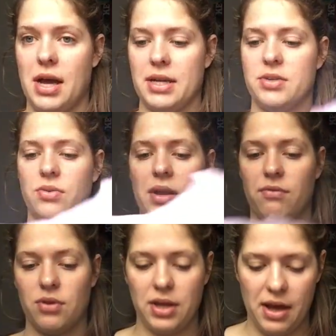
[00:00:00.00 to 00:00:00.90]
I don't
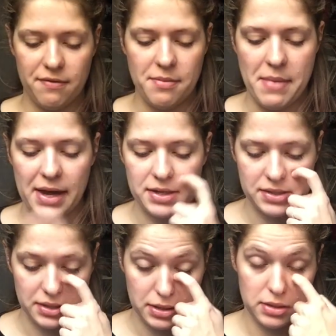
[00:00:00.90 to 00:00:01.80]
have really have the
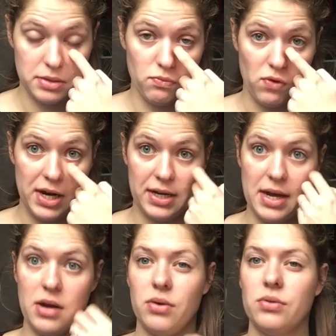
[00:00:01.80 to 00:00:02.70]
magazine right
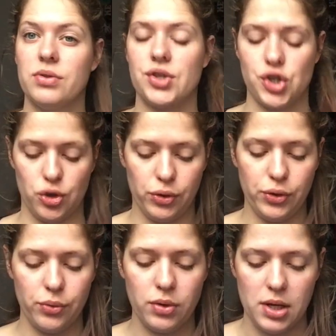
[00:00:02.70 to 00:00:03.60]
now to show
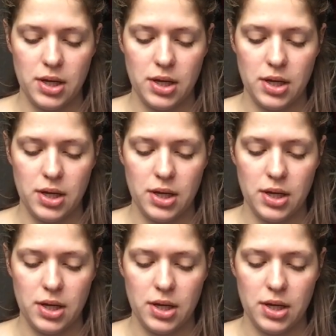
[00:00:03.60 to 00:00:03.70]
you,